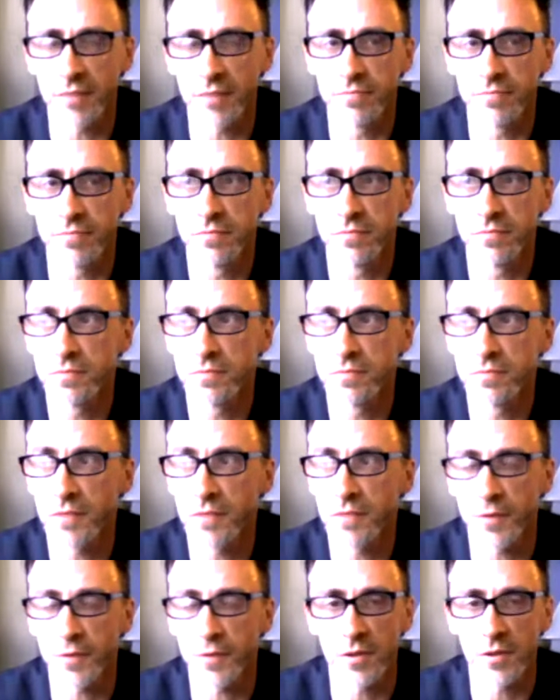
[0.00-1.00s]
gone to see
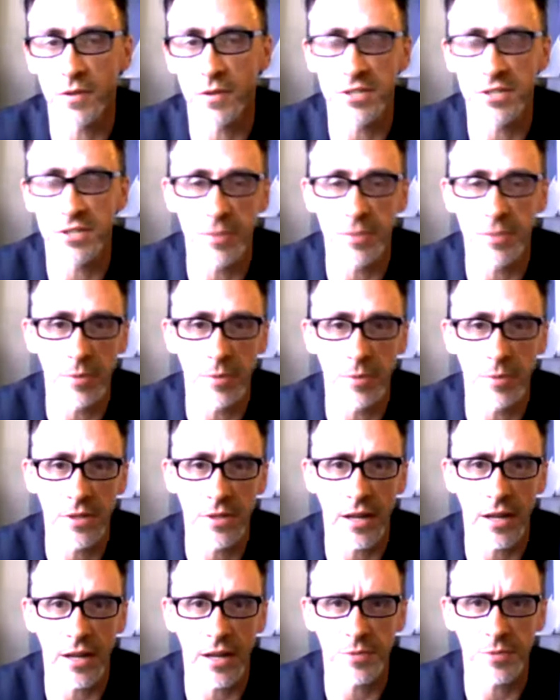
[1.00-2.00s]
people in the hospital
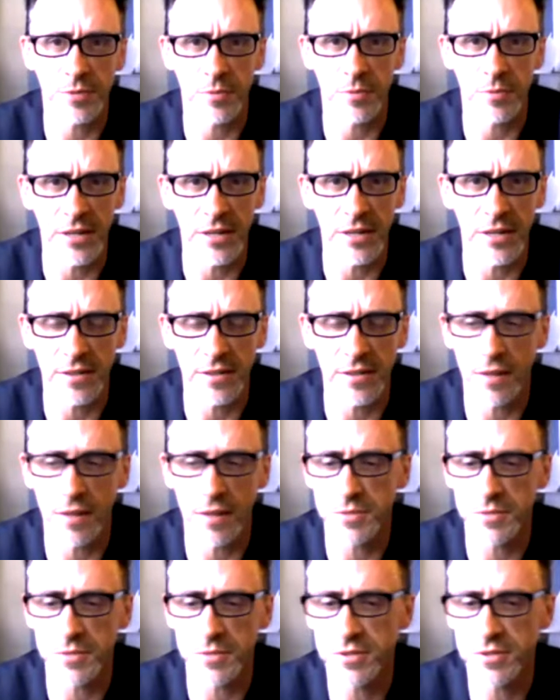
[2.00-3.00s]
many times
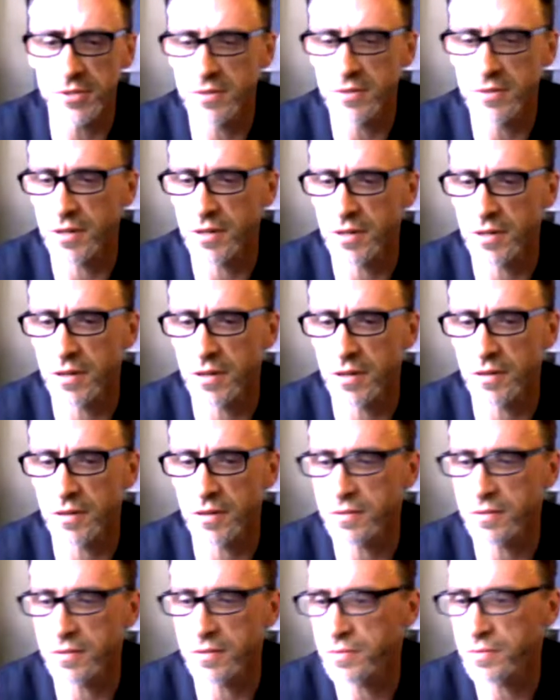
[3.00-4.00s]
when
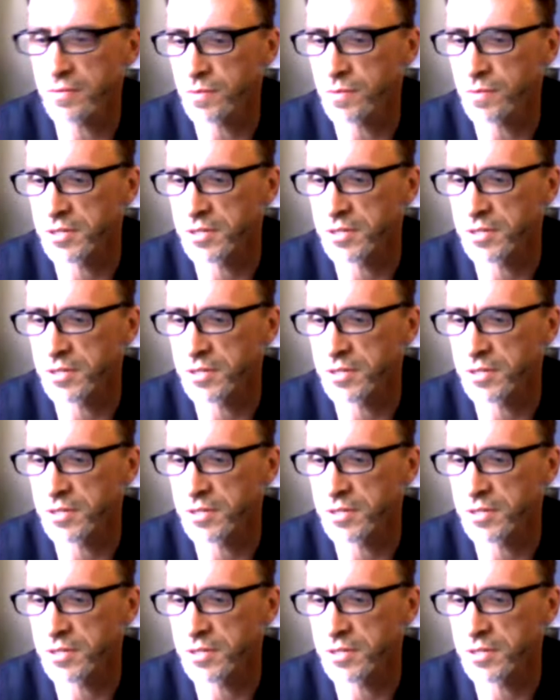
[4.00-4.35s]
someone